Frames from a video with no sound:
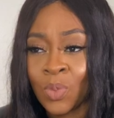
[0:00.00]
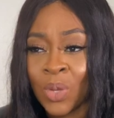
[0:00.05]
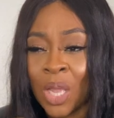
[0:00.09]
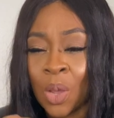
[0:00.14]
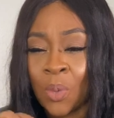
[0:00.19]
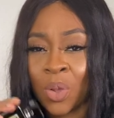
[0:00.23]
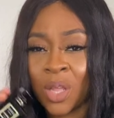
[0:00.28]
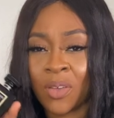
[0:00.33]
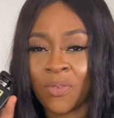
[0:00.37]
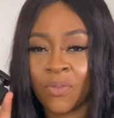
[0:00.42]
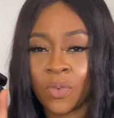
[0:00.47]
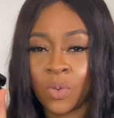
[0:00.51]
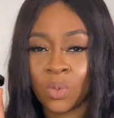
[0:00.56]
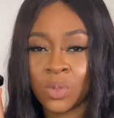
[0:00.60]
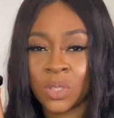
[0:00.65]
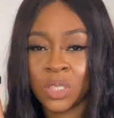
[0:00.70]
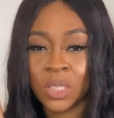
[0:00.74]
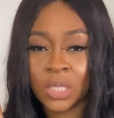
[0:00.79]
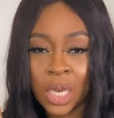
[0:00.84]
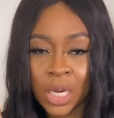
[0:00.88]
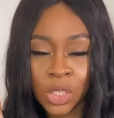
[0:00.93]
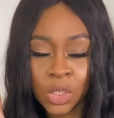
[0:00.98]
when I want to feel
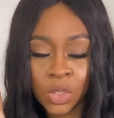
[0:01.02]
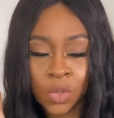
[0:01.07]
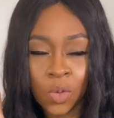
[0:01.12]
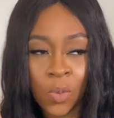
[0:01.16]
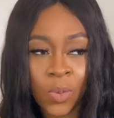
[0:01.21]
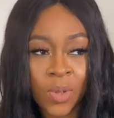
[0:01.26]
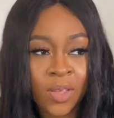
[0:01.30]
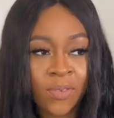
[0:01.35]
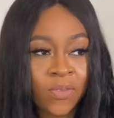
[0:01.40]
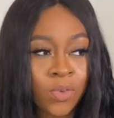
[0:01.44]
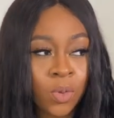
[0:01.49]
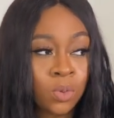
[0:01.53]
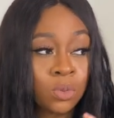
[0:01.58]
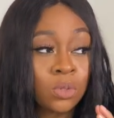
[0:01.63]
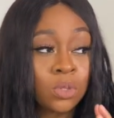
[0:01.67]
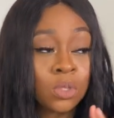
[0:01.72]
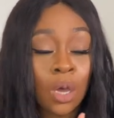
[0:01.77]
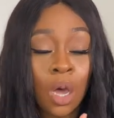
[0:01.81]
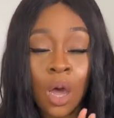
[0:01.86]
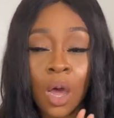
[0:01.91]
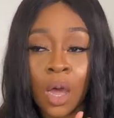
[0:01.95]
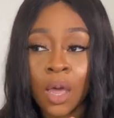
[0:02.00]
sensual, I want to feel
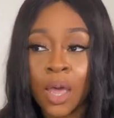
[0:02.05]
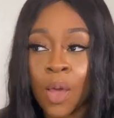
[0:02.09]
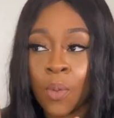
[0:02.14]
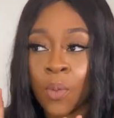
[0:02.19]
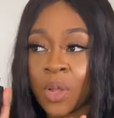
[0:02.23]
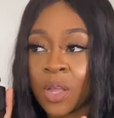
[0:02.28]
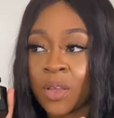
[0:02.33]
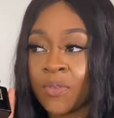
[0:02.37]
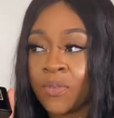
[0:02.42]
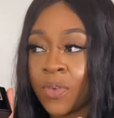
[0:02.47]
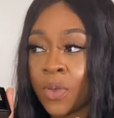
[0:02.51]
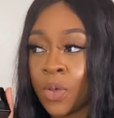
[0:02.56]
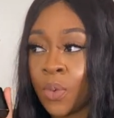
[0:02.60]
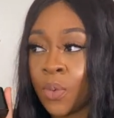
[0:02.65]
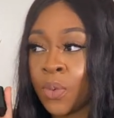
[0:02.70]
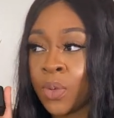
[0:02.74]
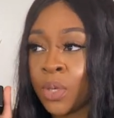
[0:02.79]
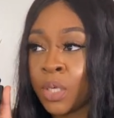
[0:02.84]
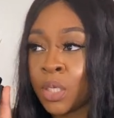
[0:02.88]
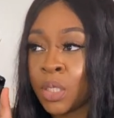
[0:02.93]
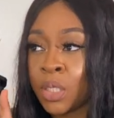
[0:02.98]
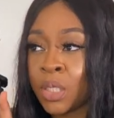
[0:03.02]
dark, I want to feel
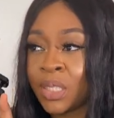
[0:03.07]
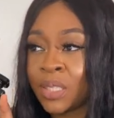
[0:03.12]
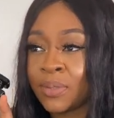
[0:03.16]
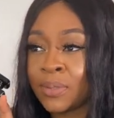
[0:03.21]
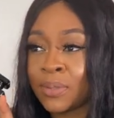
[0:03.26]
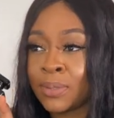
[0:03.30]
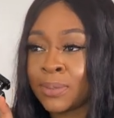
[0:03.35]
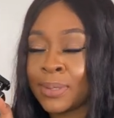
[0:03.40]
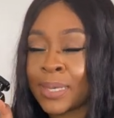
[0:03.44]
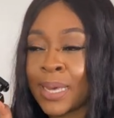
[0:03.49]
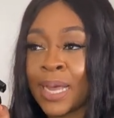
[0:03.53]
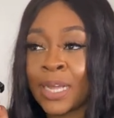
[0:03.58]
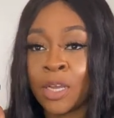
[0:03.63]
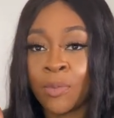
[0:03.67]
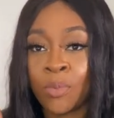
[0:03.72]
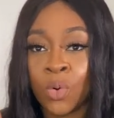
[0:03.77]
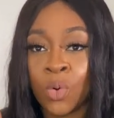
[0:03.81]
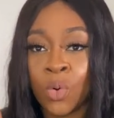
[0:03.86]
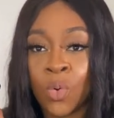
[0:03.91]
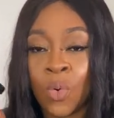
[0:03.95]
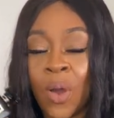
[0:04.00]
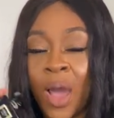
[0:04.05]

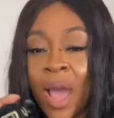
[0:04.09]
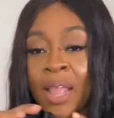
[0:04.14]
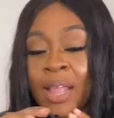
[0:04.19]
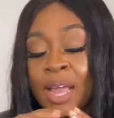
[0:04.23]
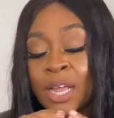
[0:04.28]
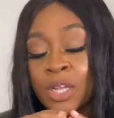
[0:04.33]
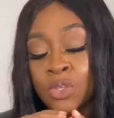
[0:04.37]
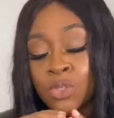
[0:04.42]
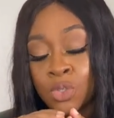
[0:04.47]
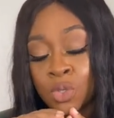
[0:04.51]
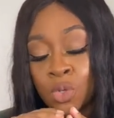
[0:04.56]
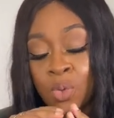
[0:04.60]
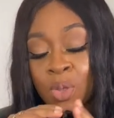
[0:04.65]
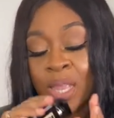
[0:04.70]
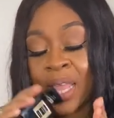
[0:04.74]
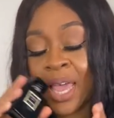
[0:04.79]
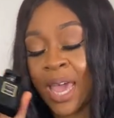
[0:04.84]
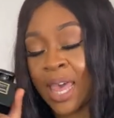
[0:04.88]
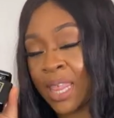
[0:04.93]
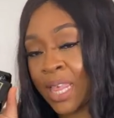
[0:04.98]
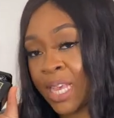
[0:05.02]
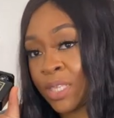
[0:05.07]
edible, and I do
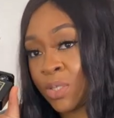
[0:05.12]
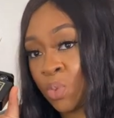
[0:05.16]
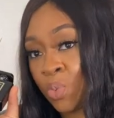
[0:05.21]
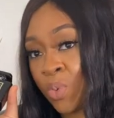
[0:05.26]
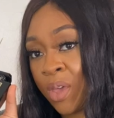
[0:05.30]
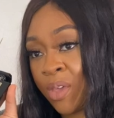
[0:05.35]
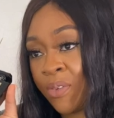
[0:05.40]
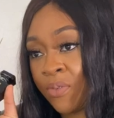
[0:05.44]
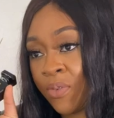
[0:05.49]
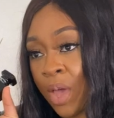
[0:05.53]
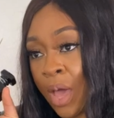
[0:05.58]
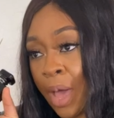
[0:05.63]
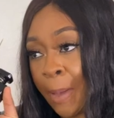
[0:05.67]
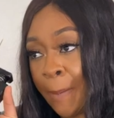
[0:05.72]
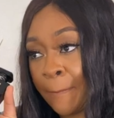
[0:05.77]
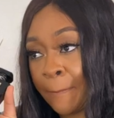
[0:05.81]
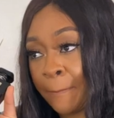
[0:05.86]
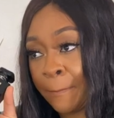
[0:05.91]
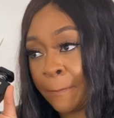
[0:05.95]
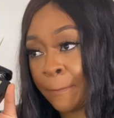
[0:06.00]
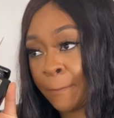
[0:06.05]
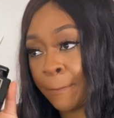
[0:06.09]
layer this with
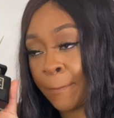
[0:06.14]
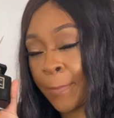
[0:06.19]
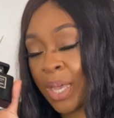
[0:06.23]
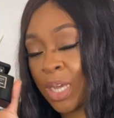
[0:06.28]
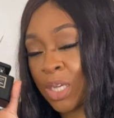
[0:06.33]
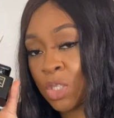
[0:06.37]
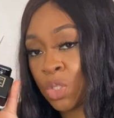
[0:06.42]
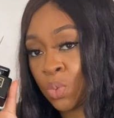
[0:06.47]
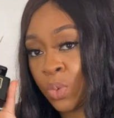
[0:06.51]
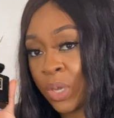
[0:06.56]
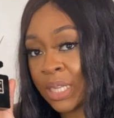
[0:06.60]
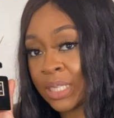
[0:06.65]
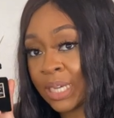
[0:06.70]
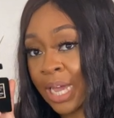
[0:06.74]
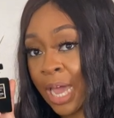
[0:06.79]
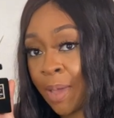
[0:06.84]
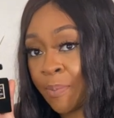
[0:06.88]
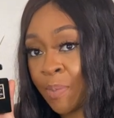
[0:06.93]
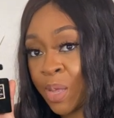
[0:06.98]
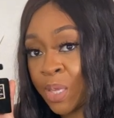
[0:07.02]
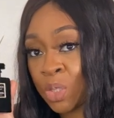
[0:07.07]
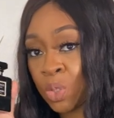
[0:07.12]
um, Sweet
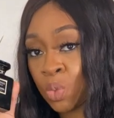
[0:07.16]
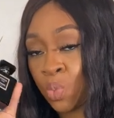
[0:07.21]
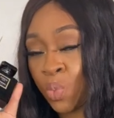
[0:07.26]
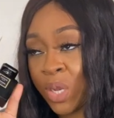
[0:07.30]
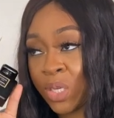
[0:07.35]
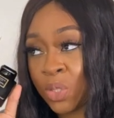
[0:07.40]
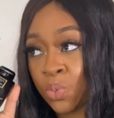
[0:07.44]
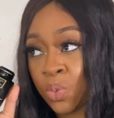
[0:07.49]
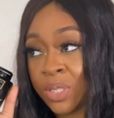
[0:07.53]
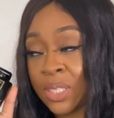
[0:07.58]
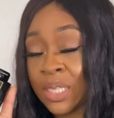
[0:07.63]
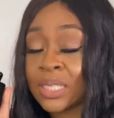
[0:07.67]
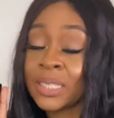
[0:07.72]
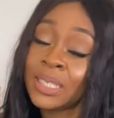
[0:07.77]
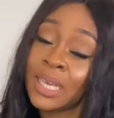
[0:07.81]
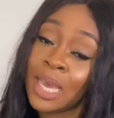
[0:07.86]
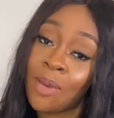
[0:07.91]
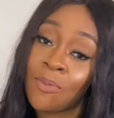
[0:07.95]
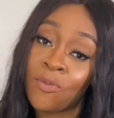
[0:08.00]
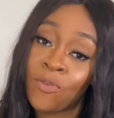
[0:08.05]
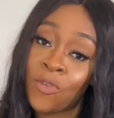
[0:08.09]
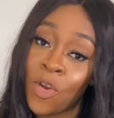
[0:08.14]
Diamond, which was a
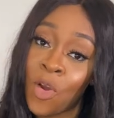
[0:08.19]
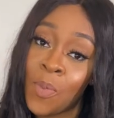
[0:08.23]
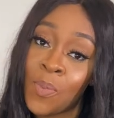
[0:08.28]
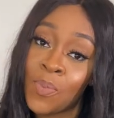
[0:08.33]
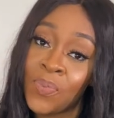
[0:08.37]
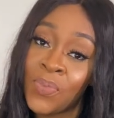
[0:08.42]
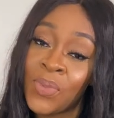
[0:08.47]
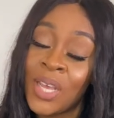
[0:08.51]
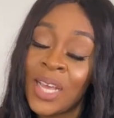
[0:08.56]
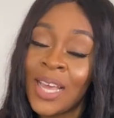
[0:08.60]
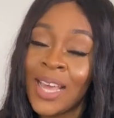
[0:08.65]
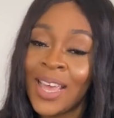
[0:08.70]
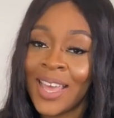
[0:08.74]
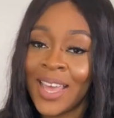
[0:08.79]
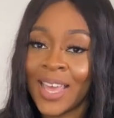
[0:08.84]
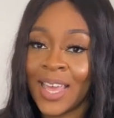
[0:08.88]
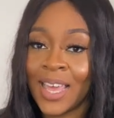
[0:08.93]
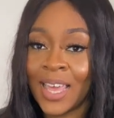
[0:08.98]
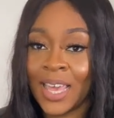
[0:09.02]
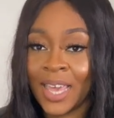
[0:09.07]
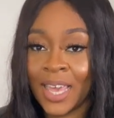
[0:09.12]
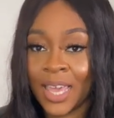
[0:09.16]
tip from
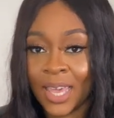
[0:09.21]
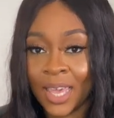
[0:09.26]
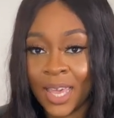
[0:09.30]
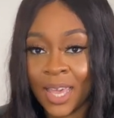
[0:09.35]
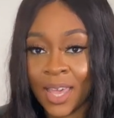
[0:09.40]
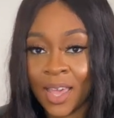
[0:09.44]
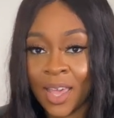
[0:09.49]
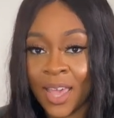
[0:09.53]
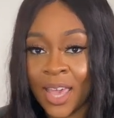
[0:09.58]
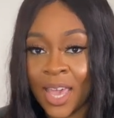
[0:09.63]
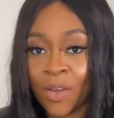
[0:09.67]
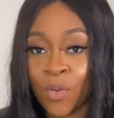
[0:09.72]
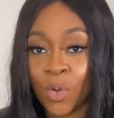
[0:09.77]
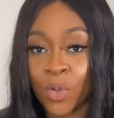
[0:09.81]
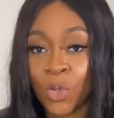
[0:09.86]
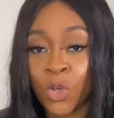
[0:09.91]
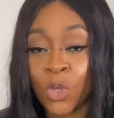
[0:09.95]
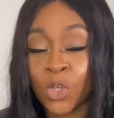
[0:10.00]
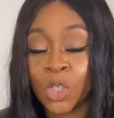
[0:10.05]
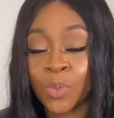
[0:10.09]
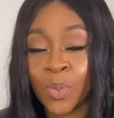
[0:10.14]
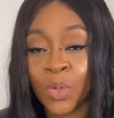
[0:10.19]
Ikea here on
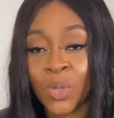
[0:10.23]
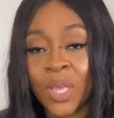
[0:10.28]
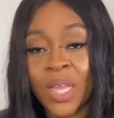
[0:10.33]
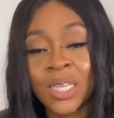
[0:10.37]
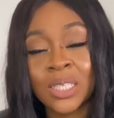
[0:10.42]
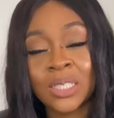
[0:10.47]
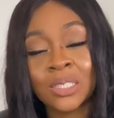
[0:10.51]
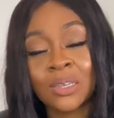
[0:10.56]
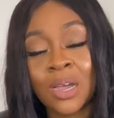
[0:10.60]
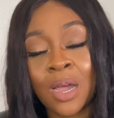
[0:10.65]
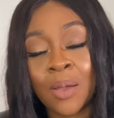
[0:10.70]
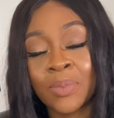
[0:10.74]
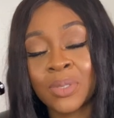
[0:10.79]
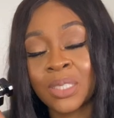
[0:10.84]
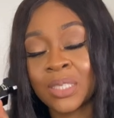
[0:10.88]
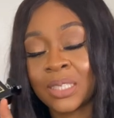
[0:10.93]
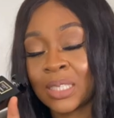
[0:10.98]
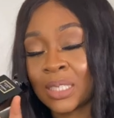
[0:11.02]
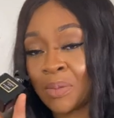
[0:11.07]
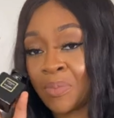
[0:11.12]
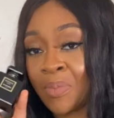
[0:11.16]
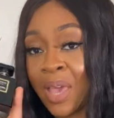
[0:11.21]
YouTube, on Instagram.
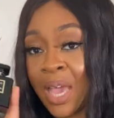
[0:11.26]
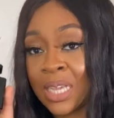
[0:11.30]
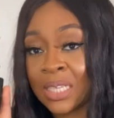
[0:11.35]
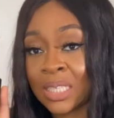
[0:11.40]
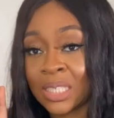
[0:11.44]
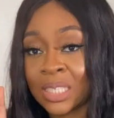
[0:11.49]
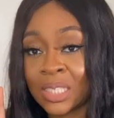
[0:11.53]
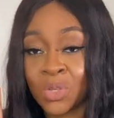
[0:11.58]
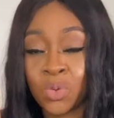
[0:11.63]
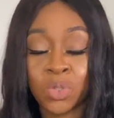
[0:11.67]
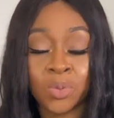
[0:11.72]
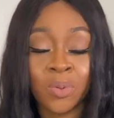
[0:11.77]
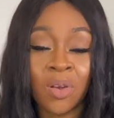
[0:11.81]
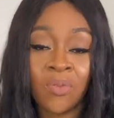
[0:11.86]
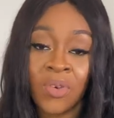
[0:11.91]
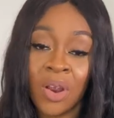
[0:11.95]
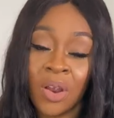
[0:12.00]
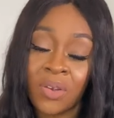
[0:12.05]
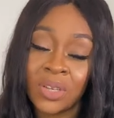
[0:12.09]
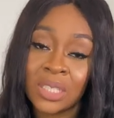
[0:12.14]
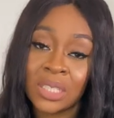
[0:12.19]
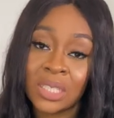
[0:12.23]
She's amazing. She talks about
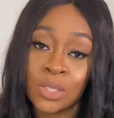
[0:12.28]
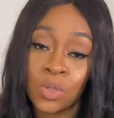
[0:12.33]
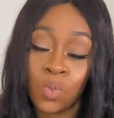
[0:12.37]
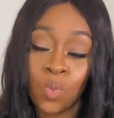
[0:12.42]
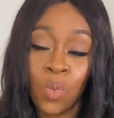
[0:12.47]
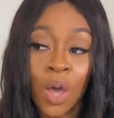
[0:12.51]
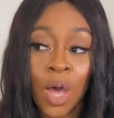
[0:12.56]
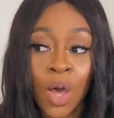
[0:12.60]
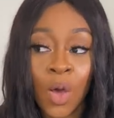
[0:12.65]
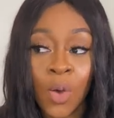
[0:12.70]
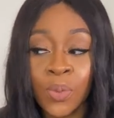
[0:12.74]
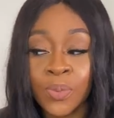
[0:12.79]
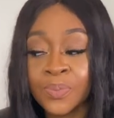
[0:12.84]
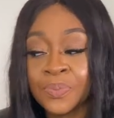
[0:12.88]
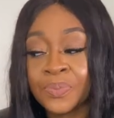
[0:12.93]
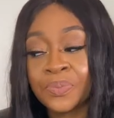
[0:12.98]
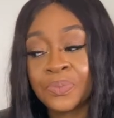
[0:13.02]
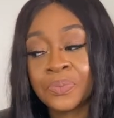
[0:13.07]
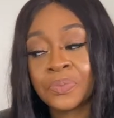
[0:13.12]
fragrance as well.